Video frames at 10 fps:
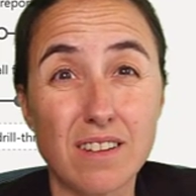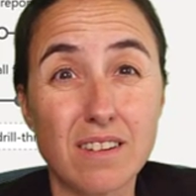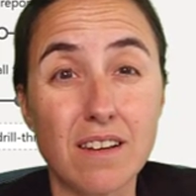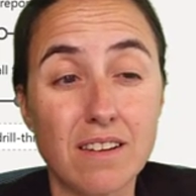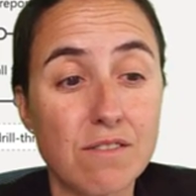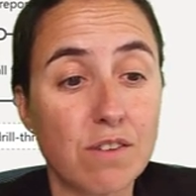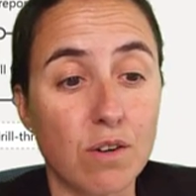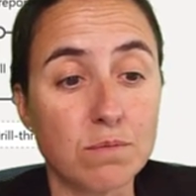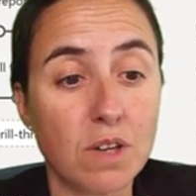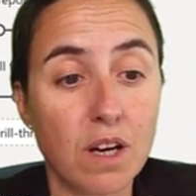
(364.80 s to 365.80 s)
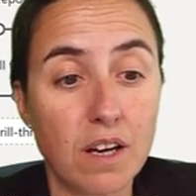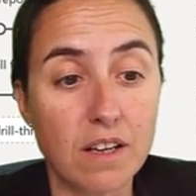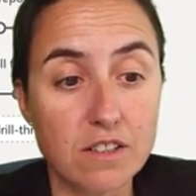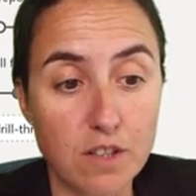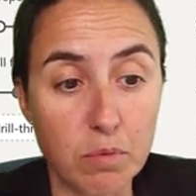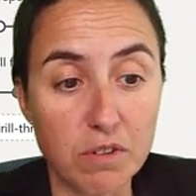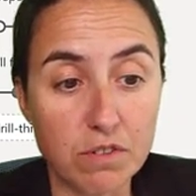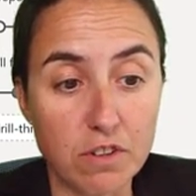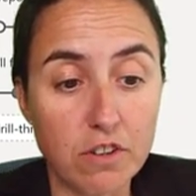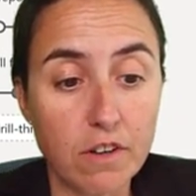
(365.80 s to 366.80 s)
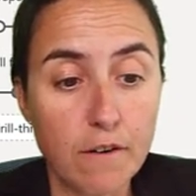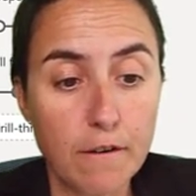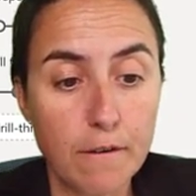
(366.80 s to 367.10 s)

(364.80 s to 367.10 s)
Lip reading: get data from SharePoint folder.